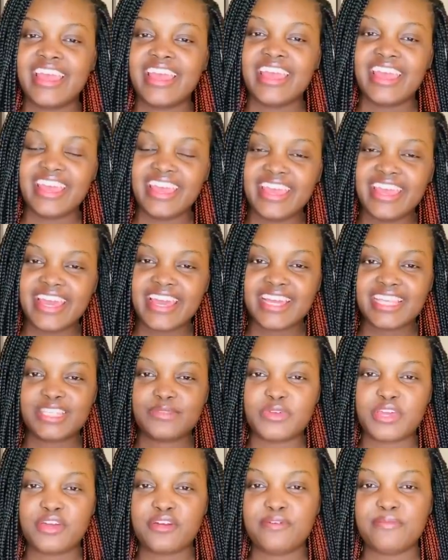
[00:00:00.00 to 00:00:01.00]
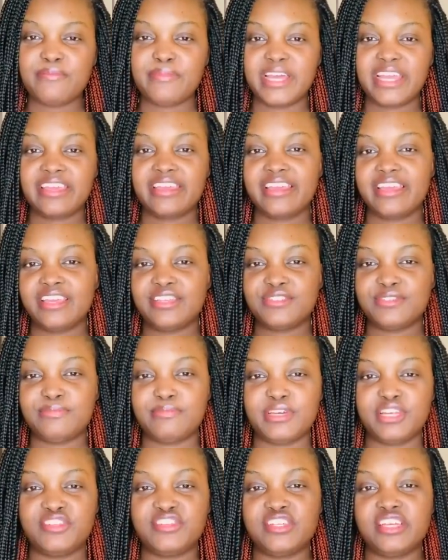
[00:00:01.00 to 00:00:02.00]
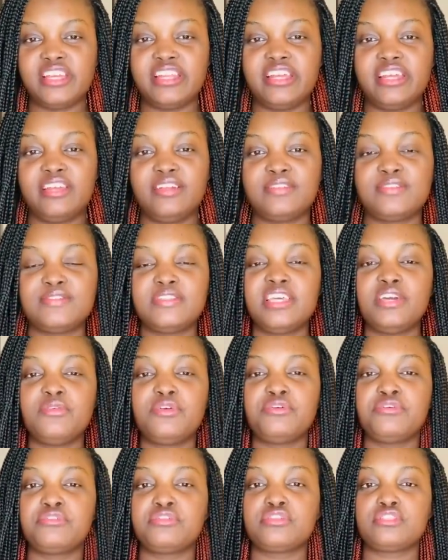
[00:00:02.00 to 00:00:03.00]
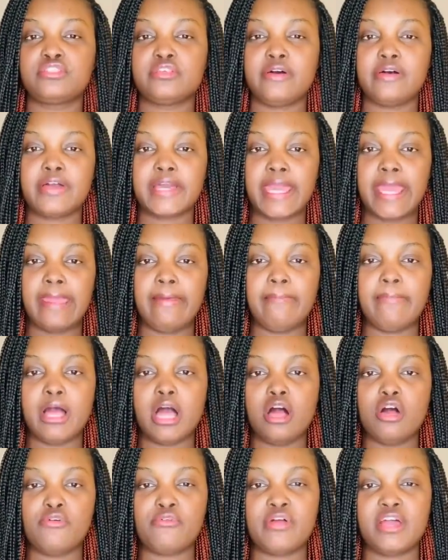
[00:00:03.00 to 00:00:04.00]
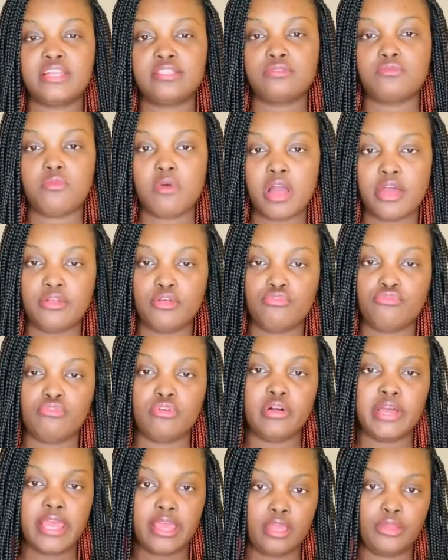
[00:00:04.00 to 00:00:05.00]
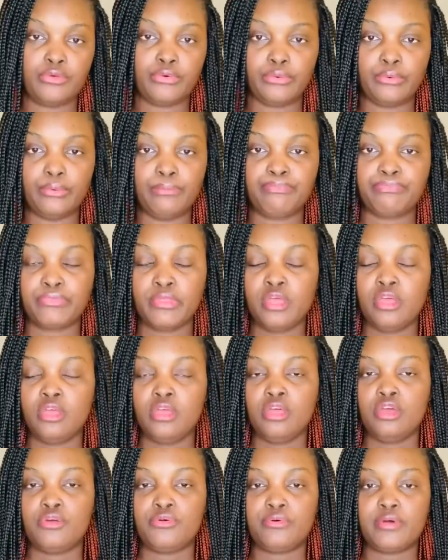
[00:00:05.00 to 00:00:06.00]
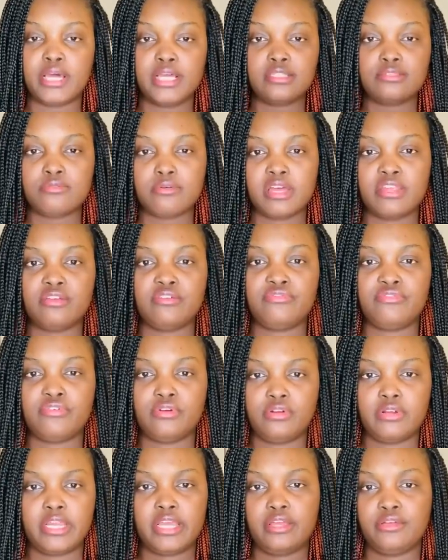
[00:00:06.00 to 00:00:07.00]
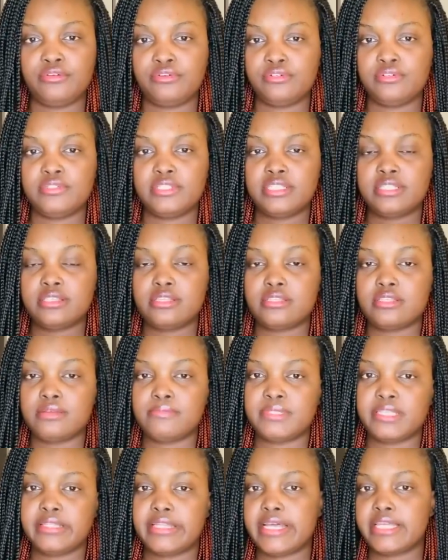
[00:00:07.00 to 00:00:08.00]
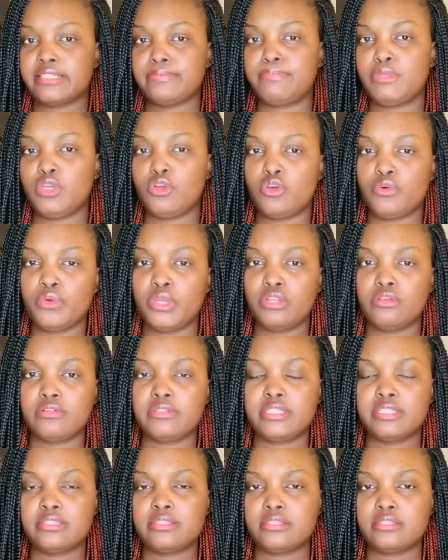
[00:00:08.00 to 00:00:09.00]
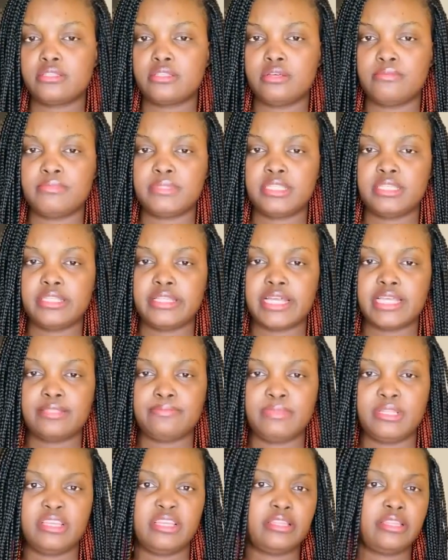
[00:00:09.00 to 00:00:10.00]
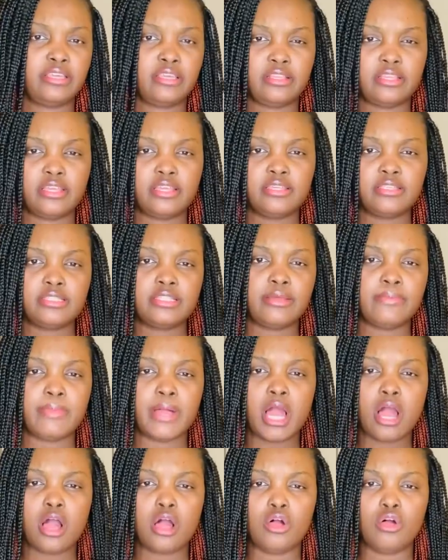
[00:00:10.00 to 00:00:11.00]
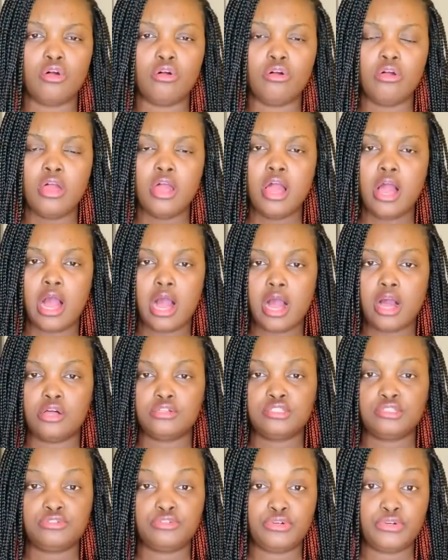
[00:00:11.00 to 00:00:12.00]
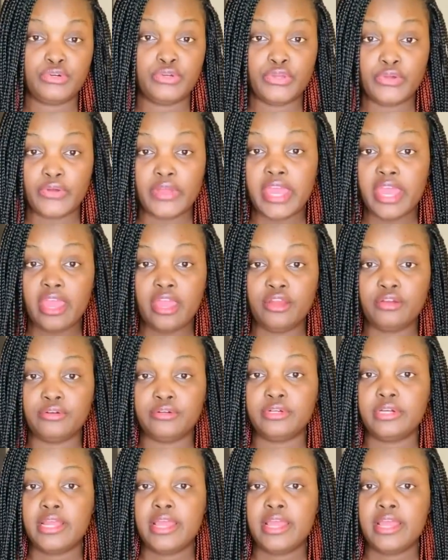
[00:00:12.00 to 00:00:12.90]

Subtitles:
Hey guys, welcome back again to my channel. Today we're gonna talk about rice water for hair growth. Rice water for hair growth. This is something that's been going on. This is something that's been a tendency about how to grow your hair,